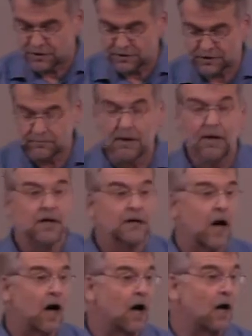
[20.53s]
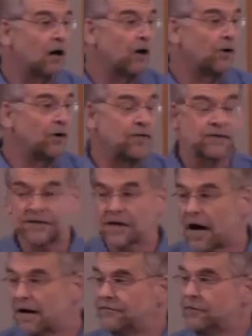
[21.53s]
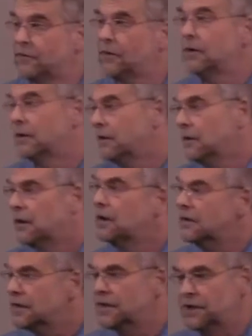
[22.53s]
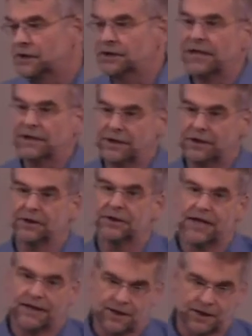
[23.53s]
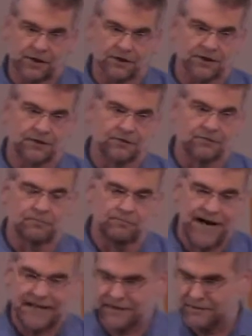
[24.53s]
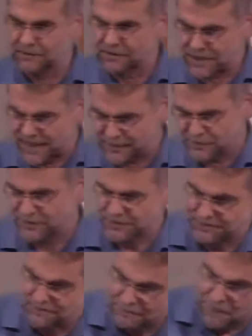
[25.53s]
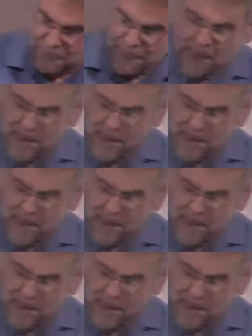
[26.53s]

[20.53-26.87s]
in the chart are in the sky for years and years and years. We're back to those cycles.